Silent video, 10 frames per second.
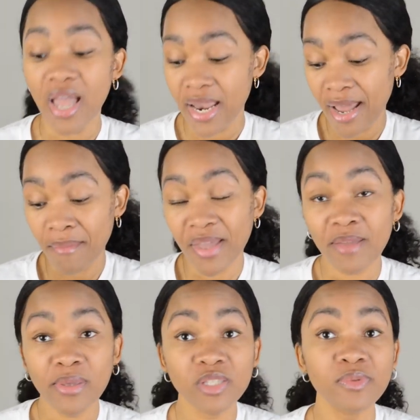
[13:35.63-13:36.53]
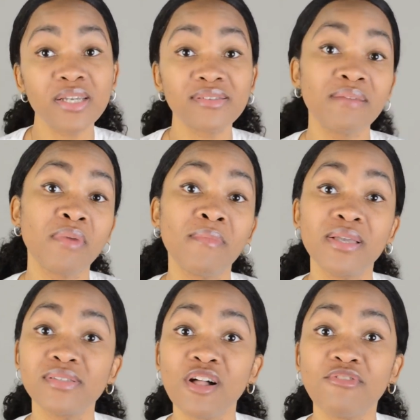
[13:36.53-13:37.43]
Now, maybe it's because I'm on my
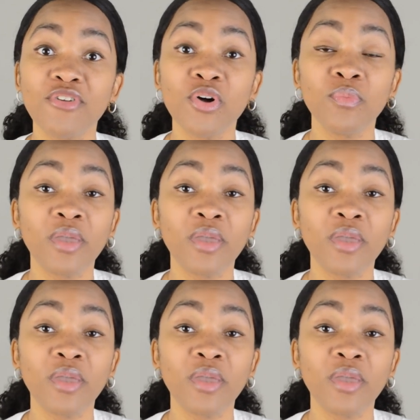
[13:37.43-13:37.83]
cell phone.